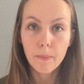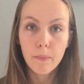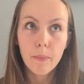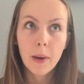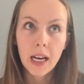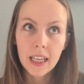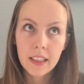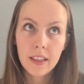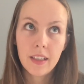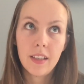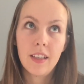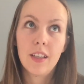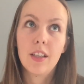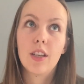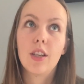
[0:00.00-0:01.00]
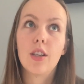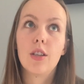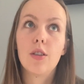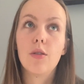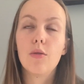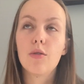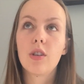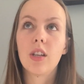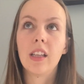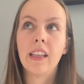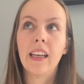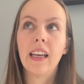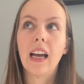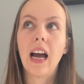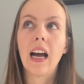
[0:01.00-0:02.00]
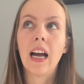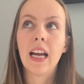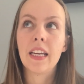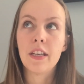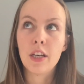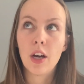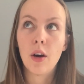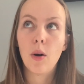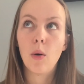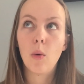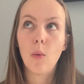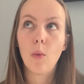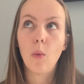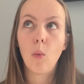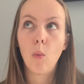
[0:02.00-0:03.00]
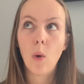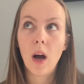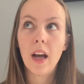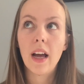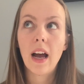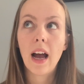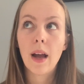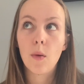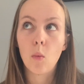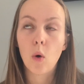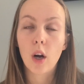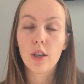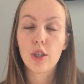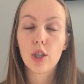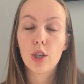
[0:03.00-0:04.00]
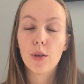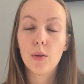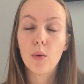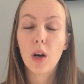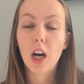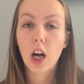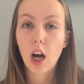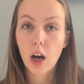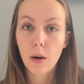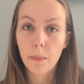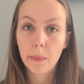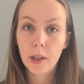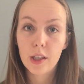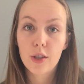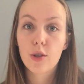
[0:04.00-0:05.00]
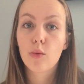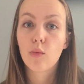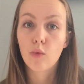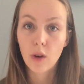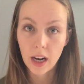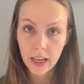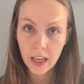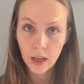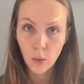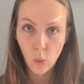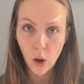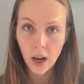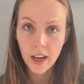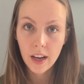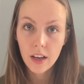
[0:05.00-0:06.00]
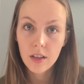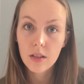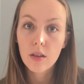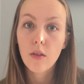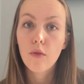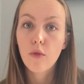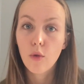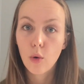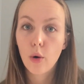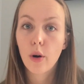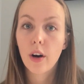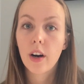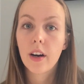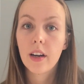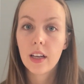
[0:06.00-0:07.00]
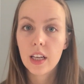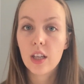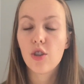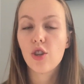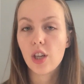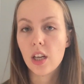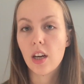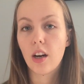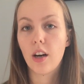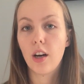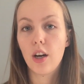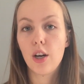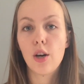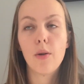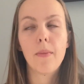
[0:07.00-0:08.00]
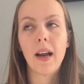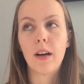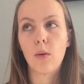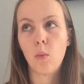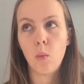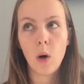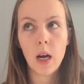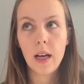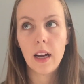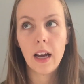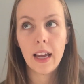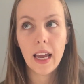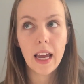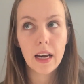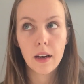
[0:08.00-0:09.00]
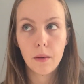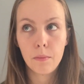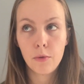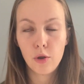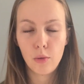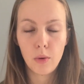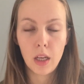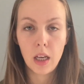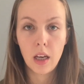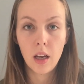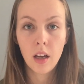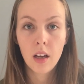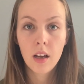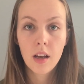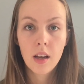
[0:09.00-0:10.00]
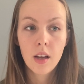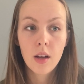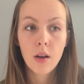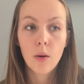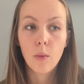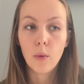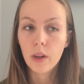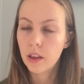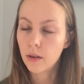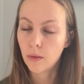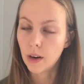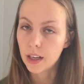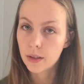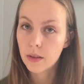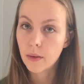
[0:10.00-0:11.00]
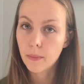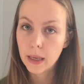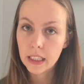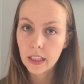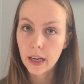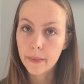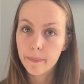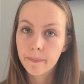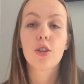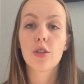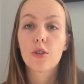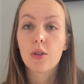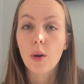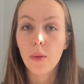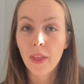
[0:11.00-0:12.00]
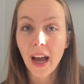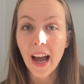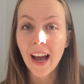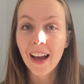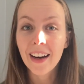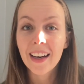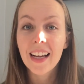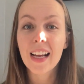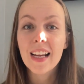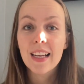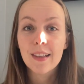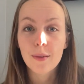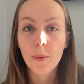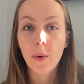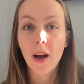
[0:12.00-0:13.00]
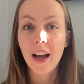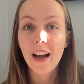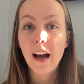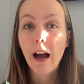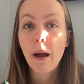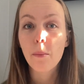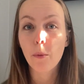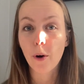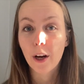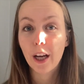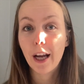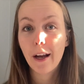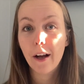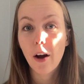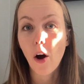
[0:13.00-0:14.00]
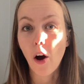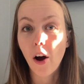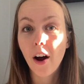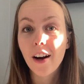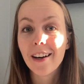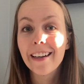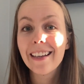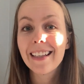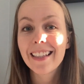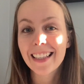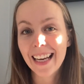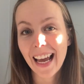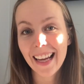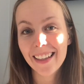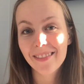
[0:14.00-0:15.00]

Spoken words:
but usually I know what I want to accomplish writing wise for each year, no matter what I end up doing with the rest of my time. So that is what I'm working on today.